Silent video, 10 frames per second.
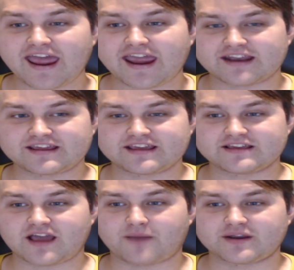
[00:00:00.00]
And
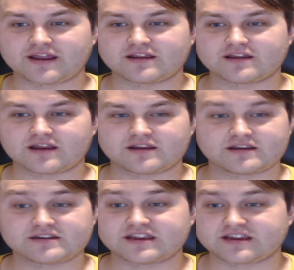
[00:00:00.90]
he
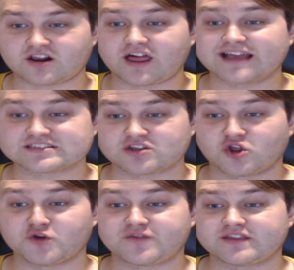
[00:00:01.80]
declares to
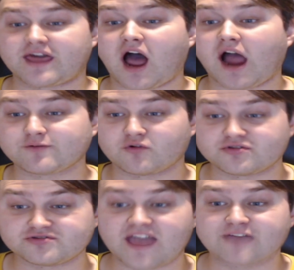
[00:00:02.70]
Luffy that I will
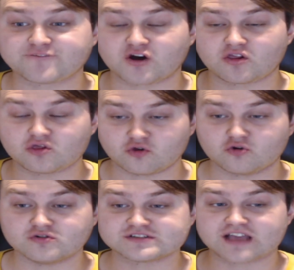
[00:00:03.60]
never
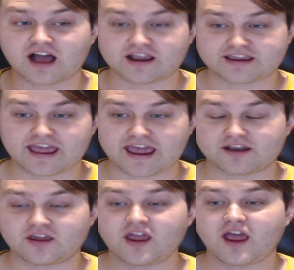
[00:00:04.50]
lose
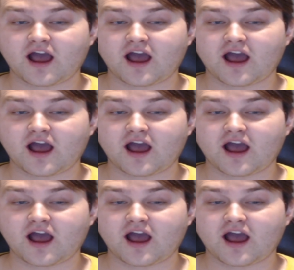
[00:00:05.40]
again.